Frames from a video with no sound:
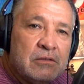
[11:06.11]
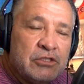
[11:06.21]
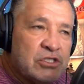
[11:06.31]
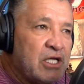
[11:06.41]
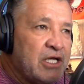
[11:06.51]

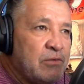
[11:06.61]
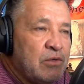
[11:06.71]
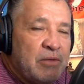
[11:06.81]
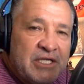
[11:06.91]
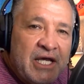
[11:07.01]
Just like when
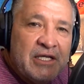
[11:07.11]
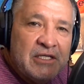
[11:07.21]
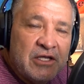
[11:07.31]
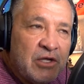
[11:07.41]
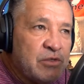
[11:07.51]
my dad
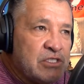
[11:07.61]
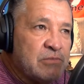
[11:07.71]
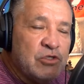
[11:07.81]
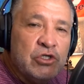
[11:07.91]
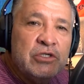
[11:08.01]
died, there was
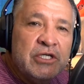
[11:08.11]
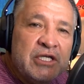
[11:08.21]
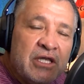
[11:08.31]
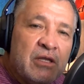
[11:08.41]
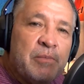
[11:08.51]
some good
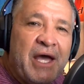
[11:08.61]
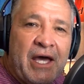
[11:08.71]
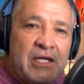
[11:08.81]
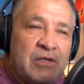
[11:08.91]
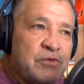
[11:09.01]
in the
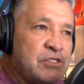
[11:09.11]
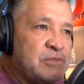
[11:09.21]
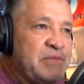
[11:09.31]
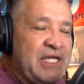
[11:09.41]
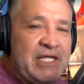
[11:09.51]
bad. It was
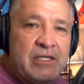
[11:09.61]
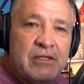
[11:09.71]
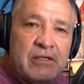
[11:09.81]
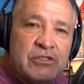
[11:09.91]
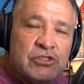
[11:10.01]
me
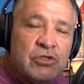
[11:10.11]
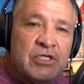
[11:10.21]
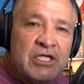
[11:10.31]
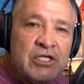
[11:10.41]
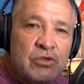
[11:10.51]

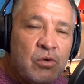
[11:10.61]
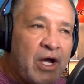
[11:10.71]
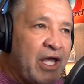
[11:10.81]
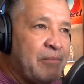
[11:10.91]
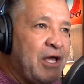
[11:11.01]
turning into who I
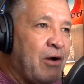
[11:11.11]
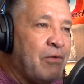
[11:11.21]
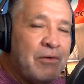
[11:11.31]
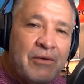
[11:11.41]
am now.